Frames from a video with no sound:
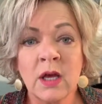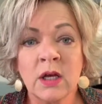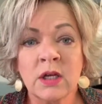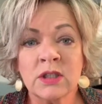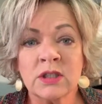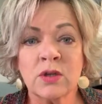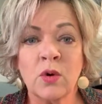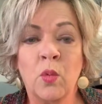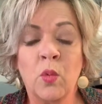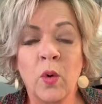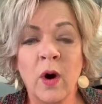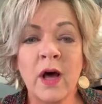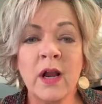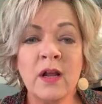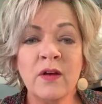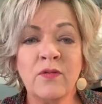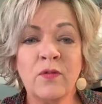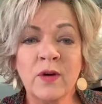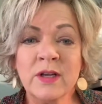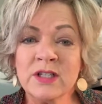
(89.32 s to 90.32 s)
So what
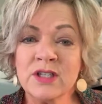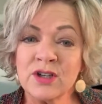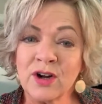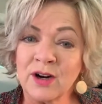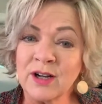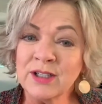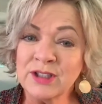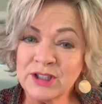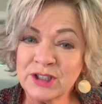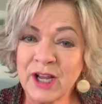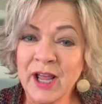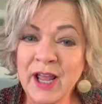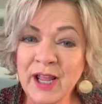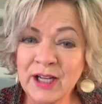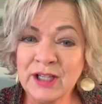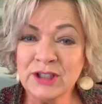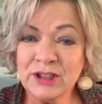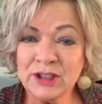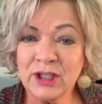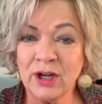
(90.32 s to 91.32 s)
if we started
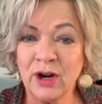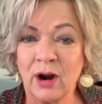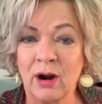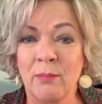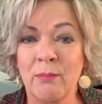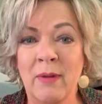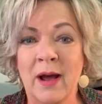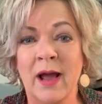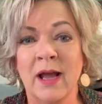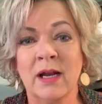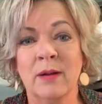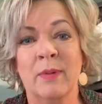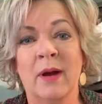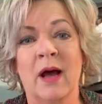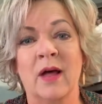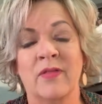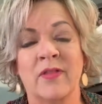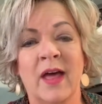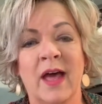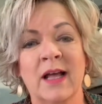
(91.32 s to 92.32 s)
changing our mind
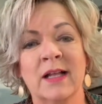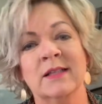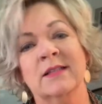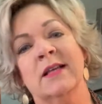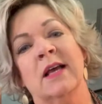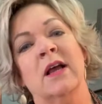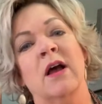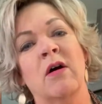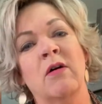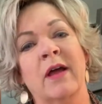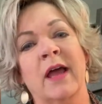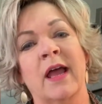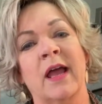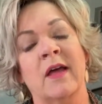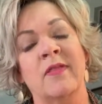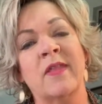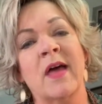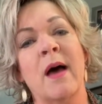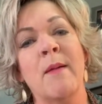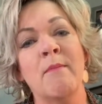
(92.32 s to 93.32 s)
about that and saying, okay,
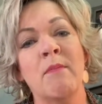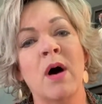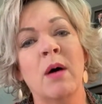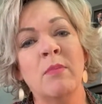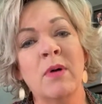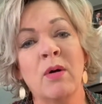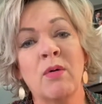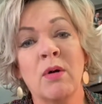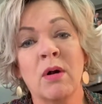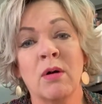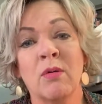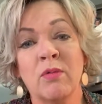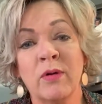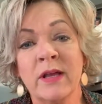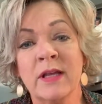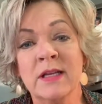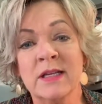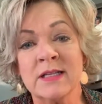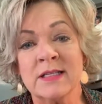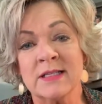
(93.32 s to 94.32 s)
at that moment where we
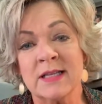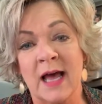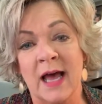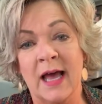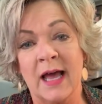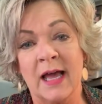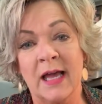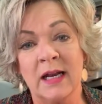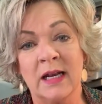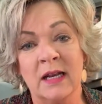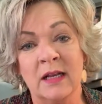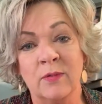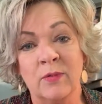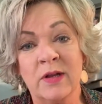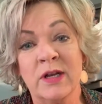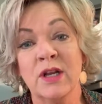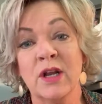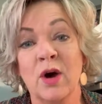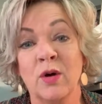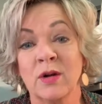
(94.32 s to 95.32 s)
decide and we
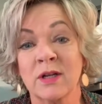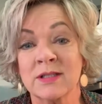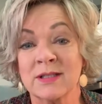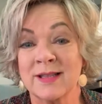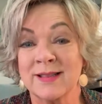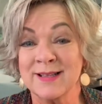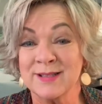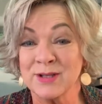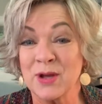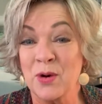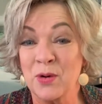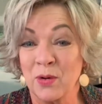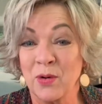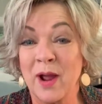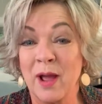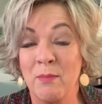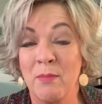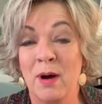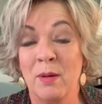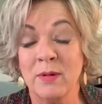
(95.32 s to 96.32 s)
notice this oh
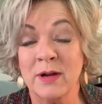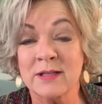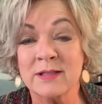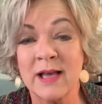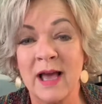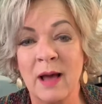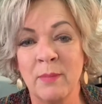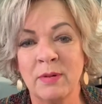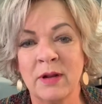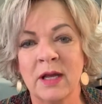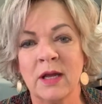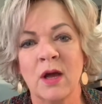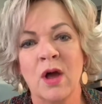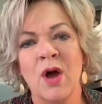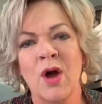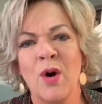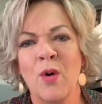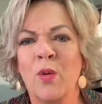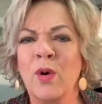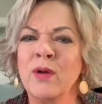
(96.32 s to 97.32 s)
crap moment is happening,
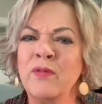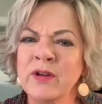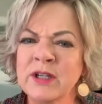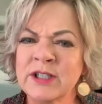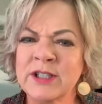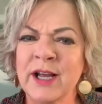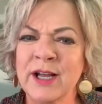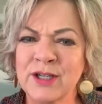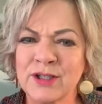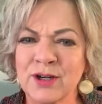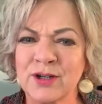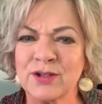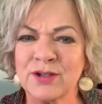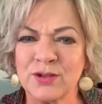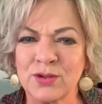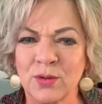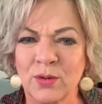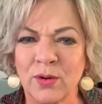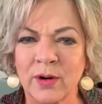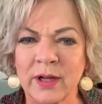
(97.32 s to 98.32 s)
what if we change our
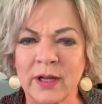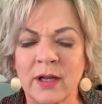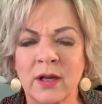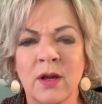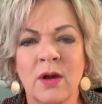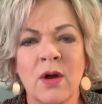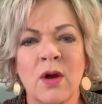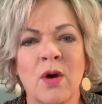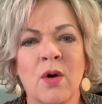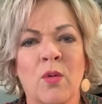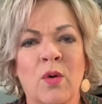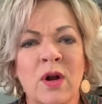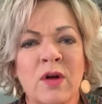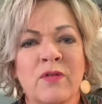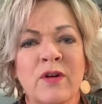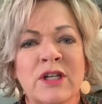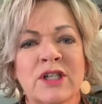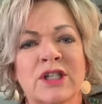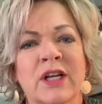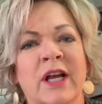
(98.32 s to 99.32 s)
story? What if
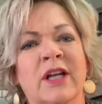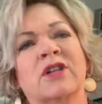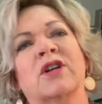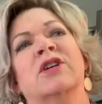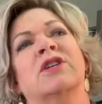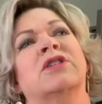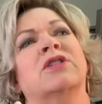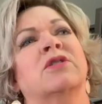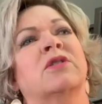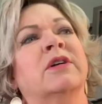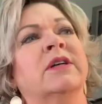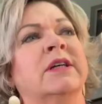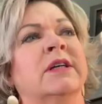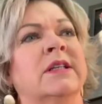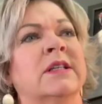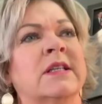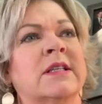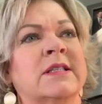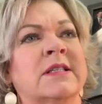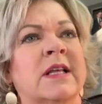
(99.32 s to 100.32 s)
we change our story
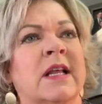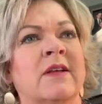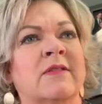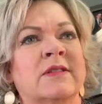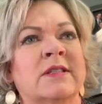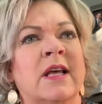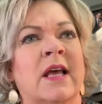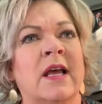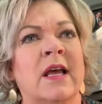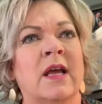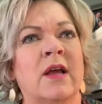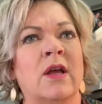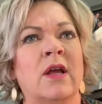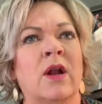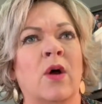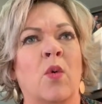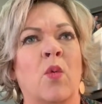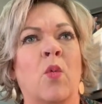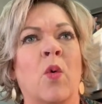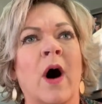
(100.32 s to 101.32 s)
and instead of saying,
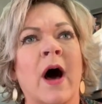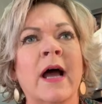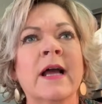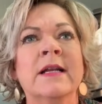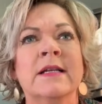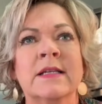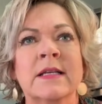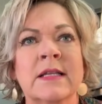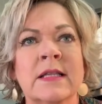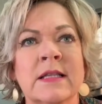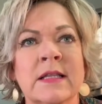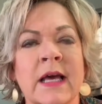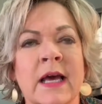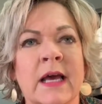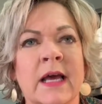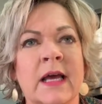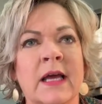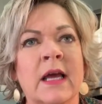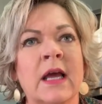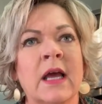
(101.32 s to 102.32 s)
why didn't
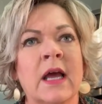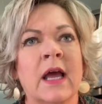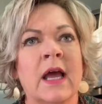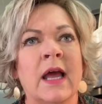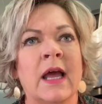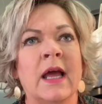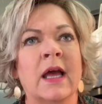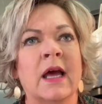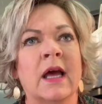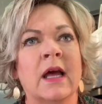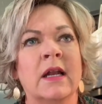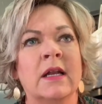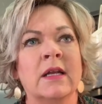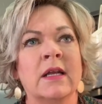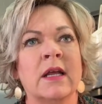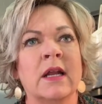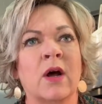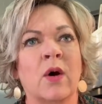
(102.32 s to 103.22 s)
they? And,